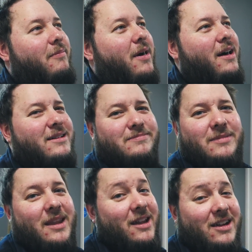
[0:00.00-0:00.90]
but
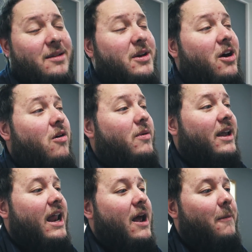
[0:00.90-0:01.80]
it's gonna be cold when I
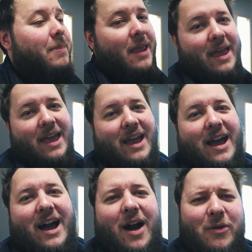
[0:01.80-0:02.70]
get out.
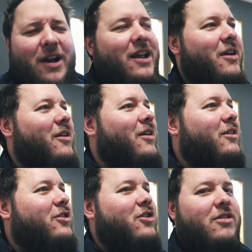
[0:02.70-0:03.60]
I wanna
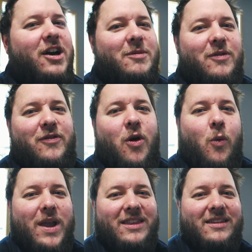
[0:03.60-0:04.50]
know, do you guys prefer
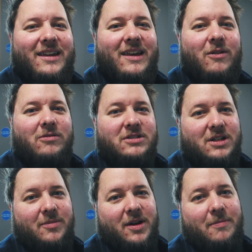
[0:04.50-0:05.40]
winter or
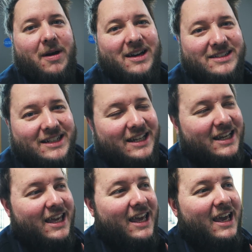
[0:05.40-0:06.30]
summer?
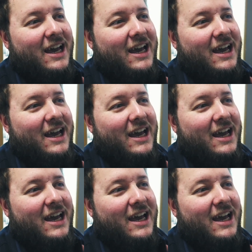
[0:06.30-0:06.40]
Personally,